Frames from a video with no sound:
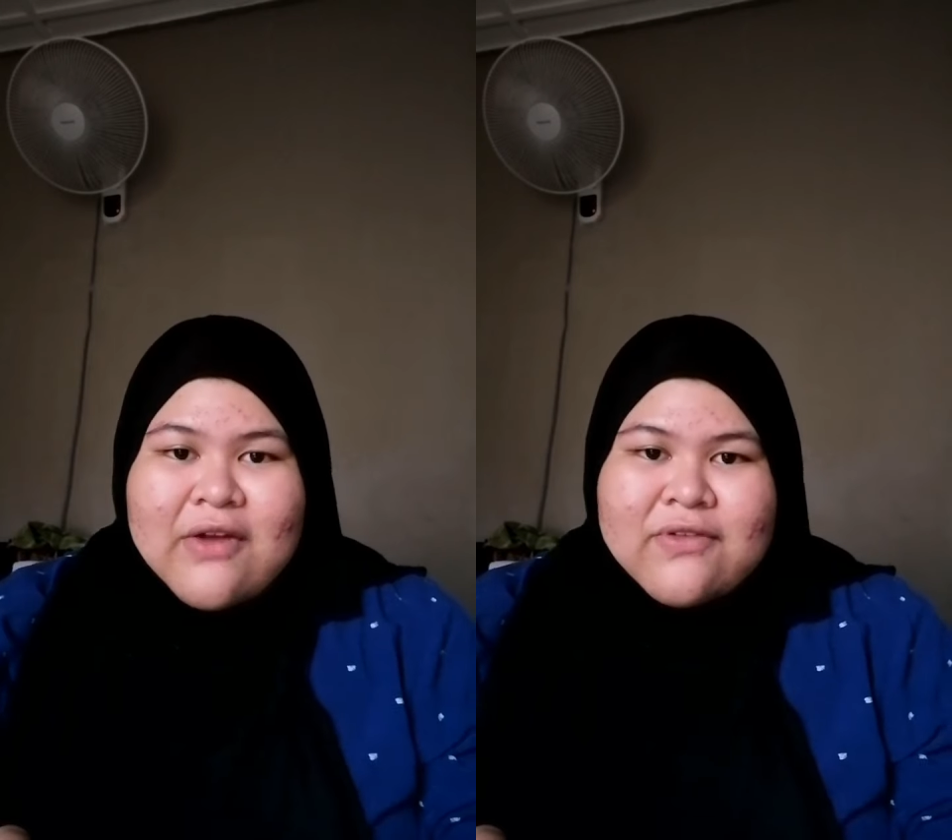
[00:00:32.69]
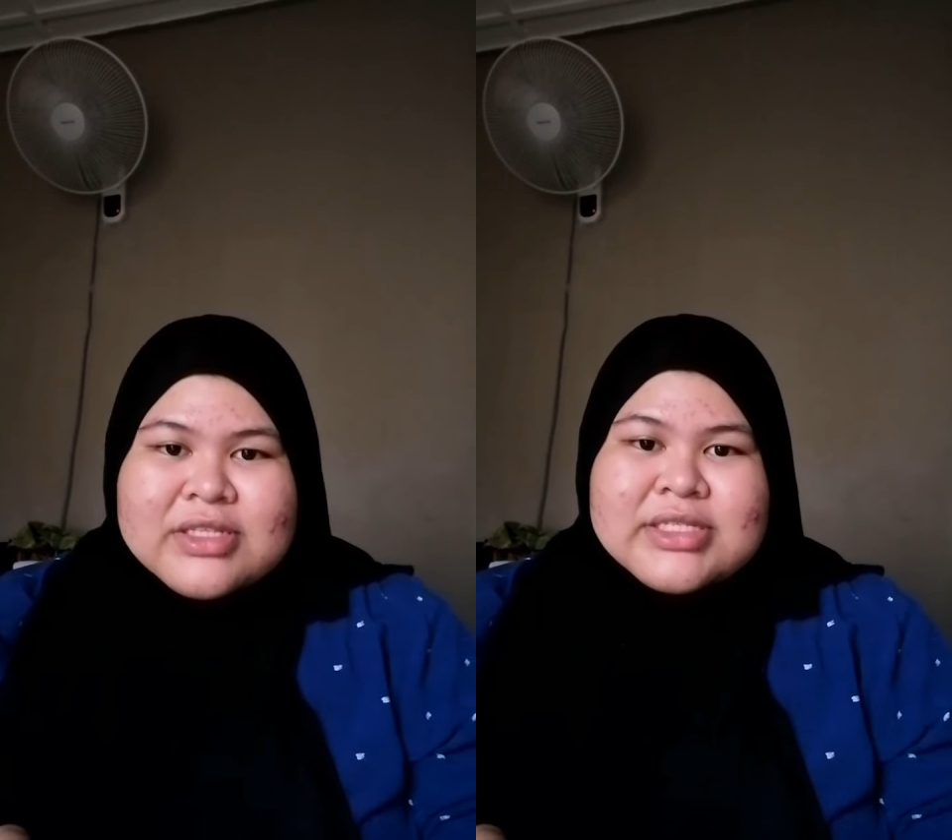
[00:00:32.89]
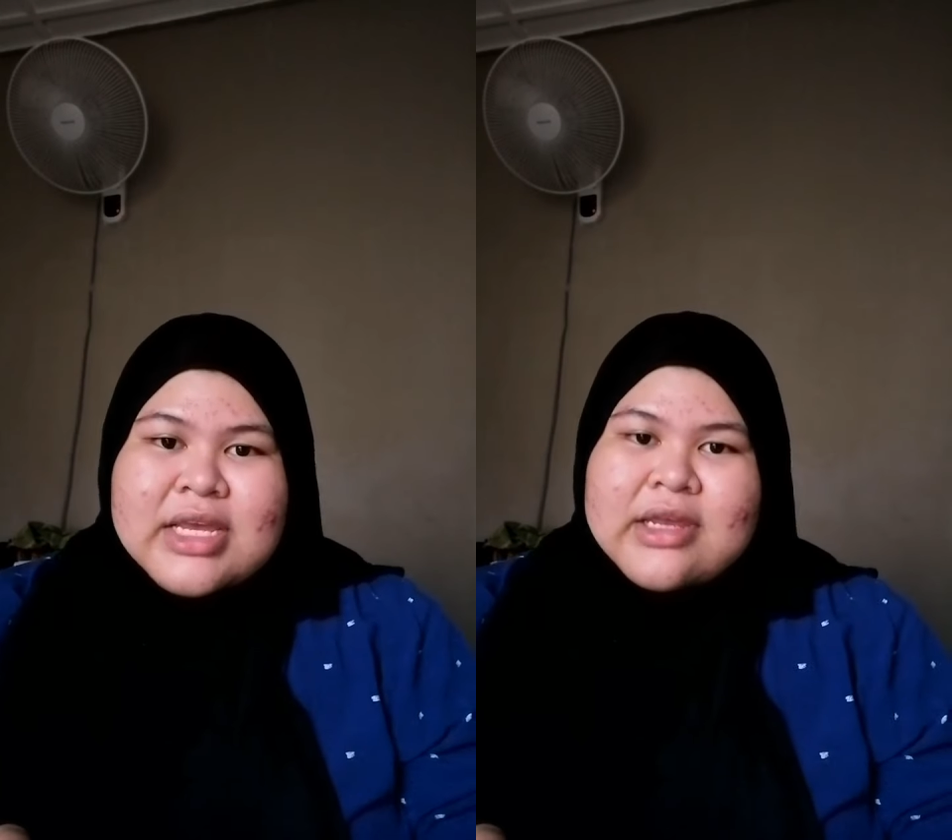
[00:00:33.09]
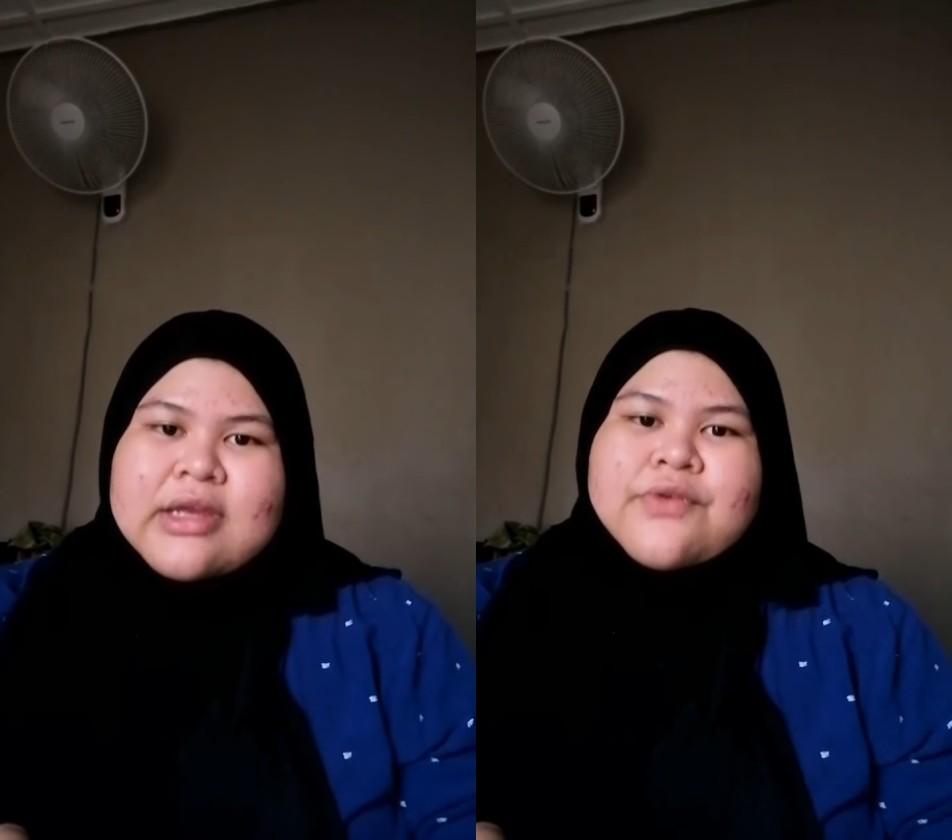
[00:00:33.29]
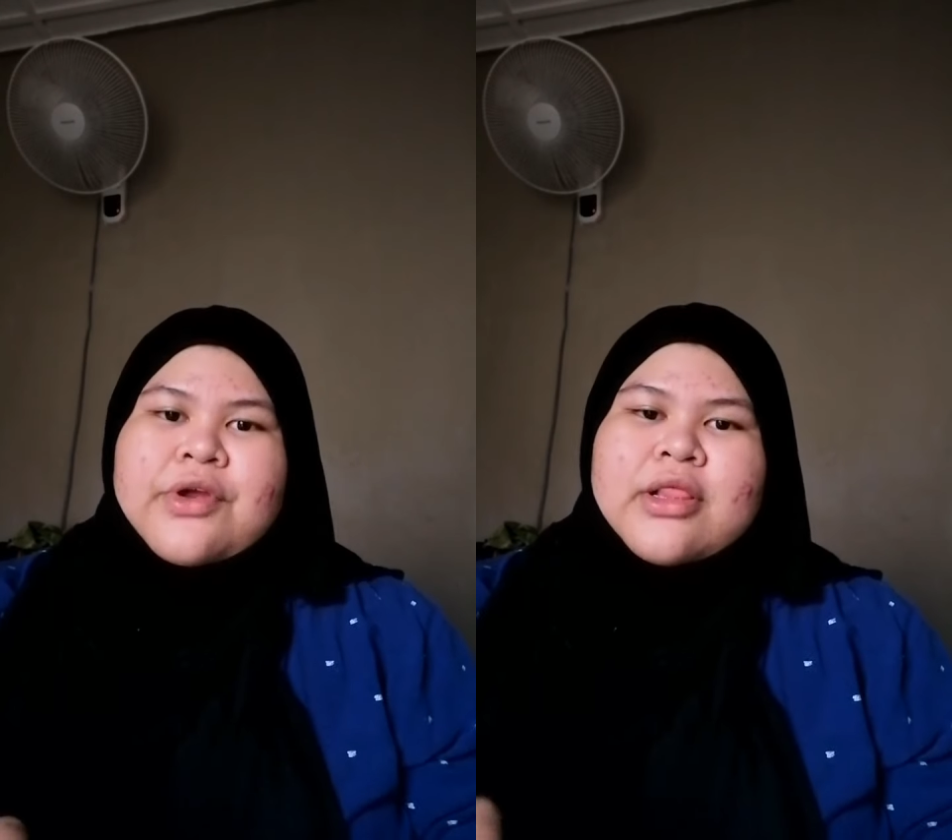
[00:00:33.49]
ever see
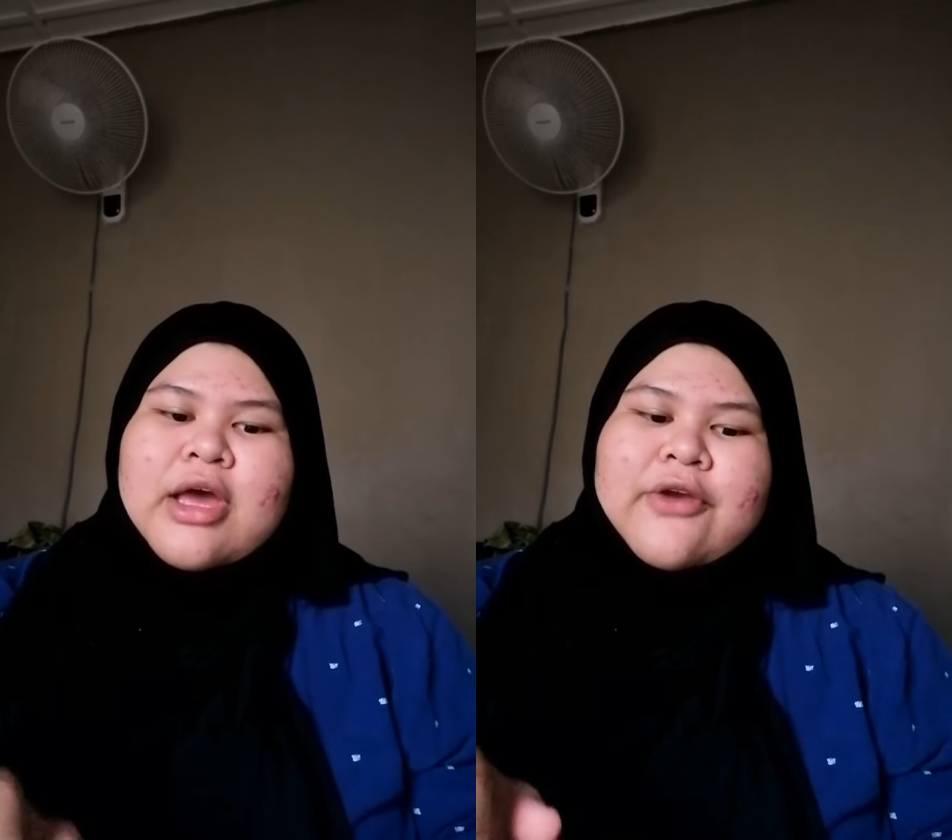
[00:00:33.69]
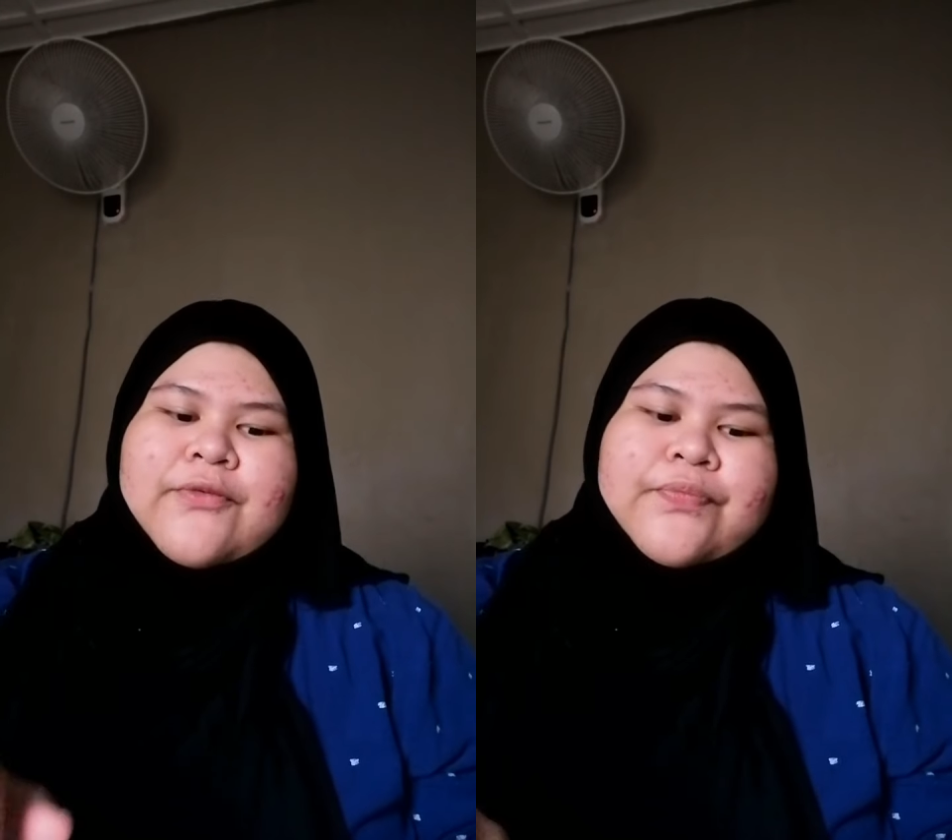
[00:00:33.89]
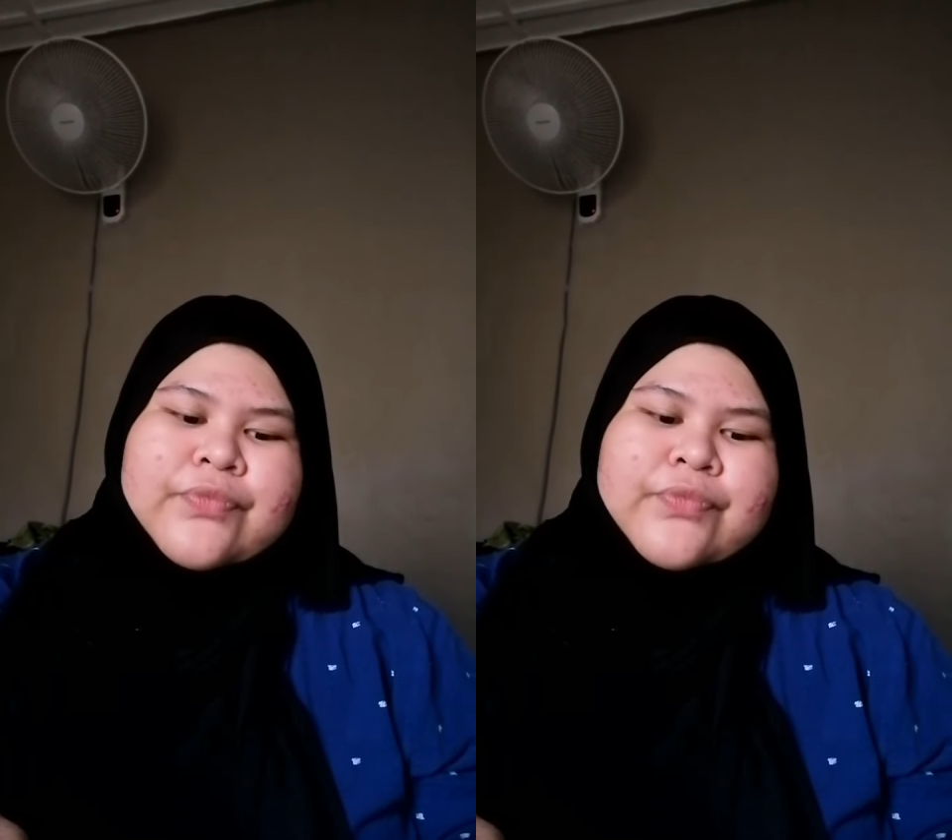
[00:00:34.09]
in real life.